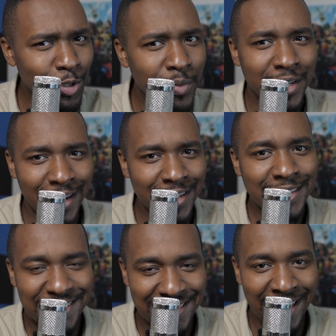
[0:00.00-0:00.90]
Illuminati
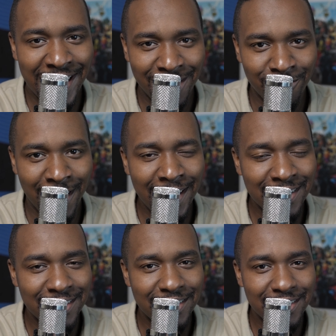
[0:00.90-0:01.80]
is dead,
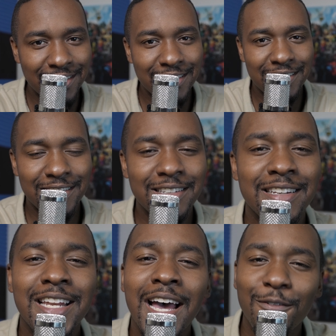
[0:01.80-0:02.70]
right?
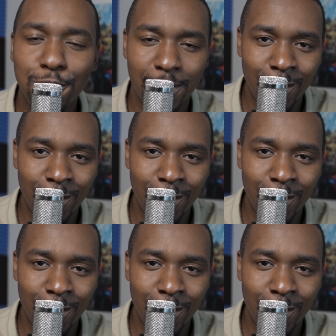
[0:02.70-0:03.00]
Not for